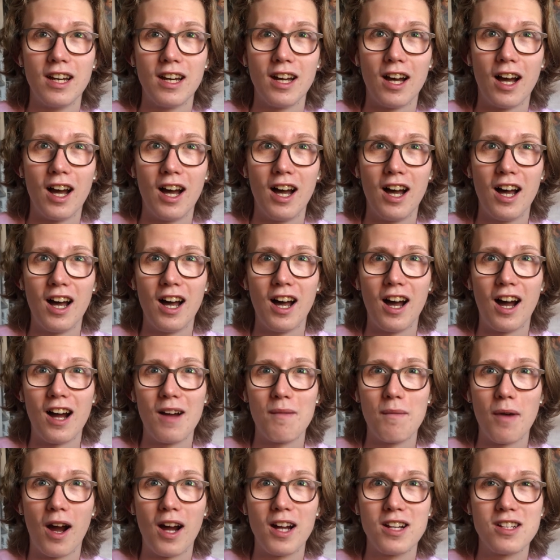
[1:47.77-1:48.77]

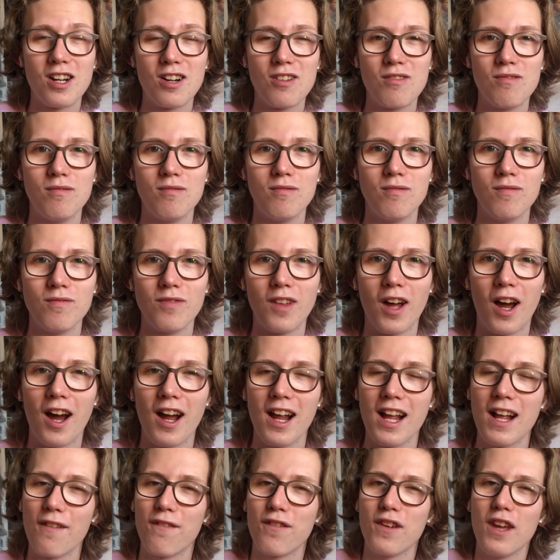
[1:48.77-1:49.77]

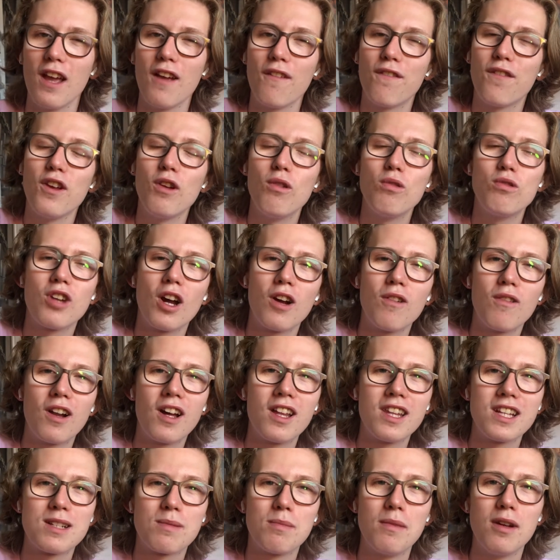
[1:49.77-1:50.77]
If you don't like
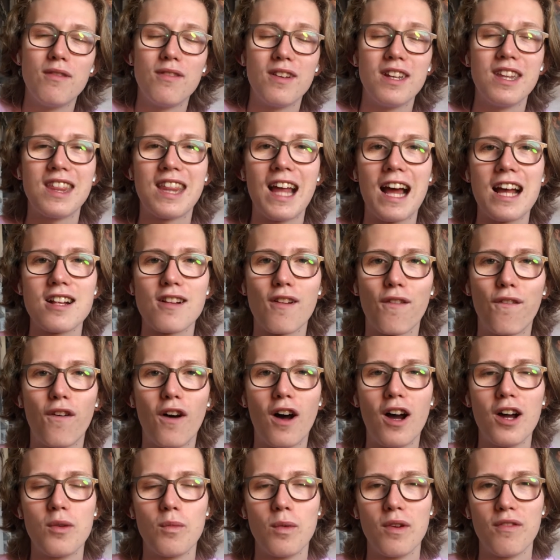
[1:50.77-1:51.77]
this movie, that's
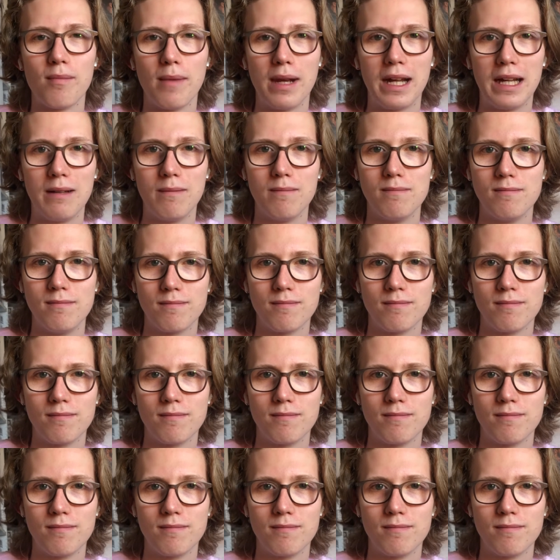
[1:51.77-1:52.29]
fine with me.